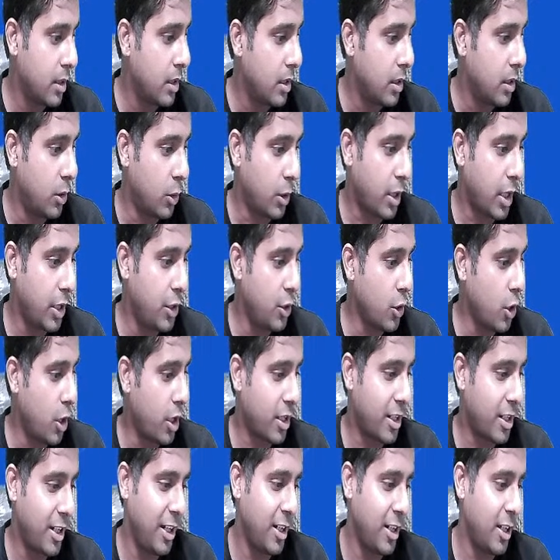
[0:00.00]
Okay,
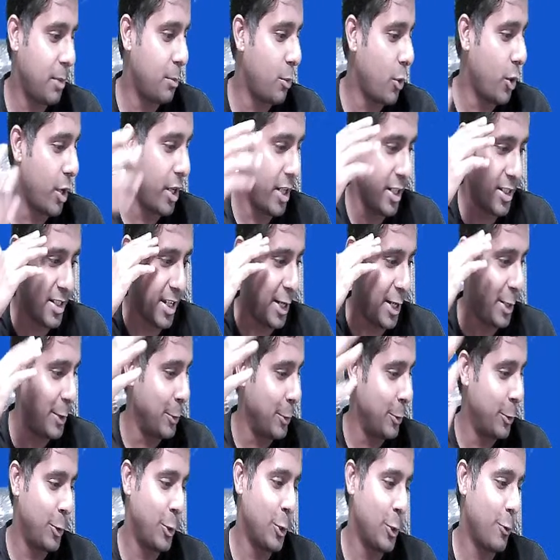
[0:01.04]
your killer boys. I
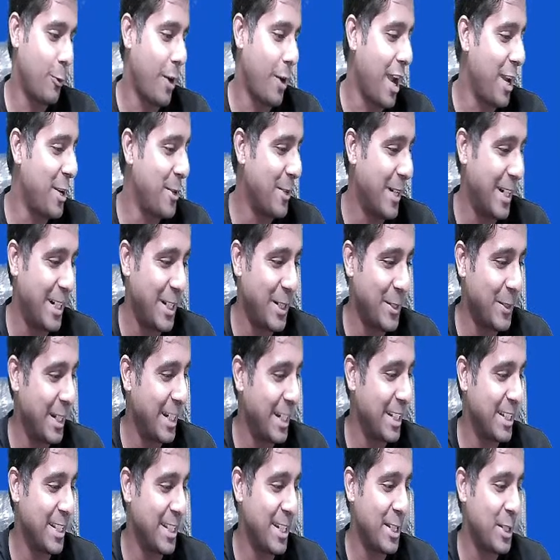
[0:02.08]
don't know why you are
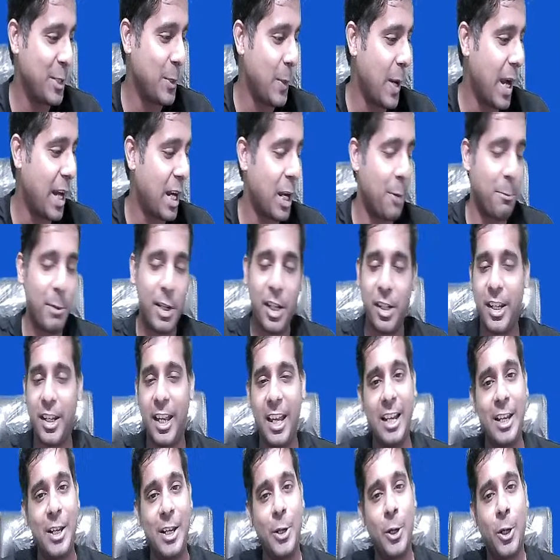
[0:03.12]
doing this. You are coming
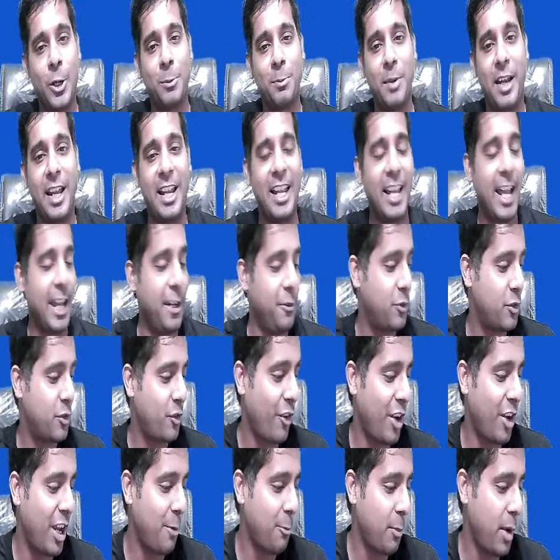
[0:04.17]
daily on my live
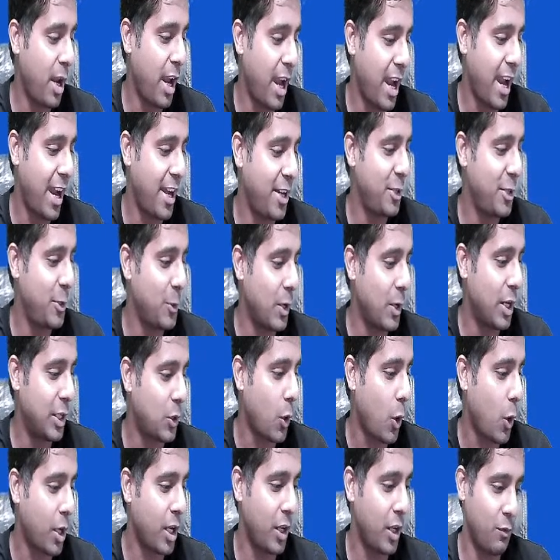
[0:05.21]
stream and you are
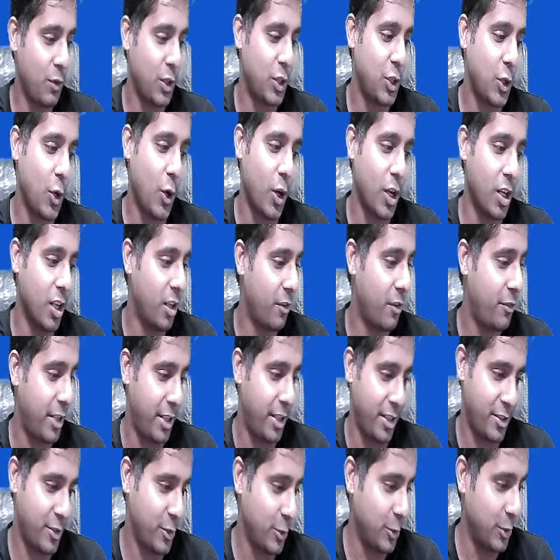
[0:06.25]
talking with your
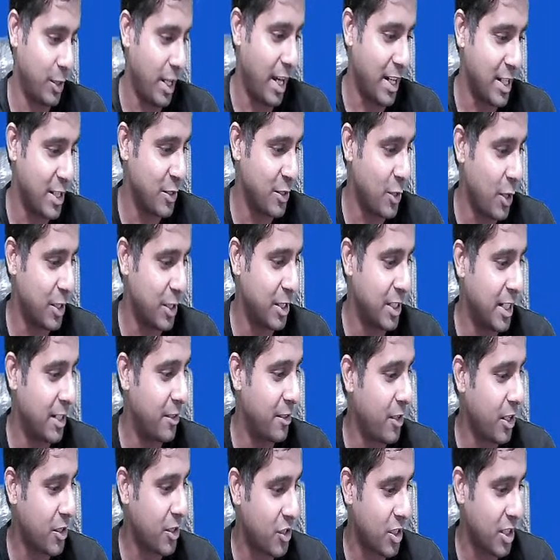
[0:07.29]
girlfriend. So that is not done.
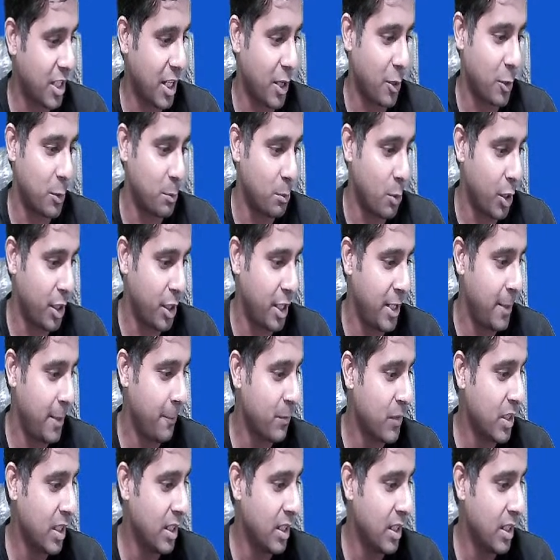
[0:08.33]
Rakshita, good morning.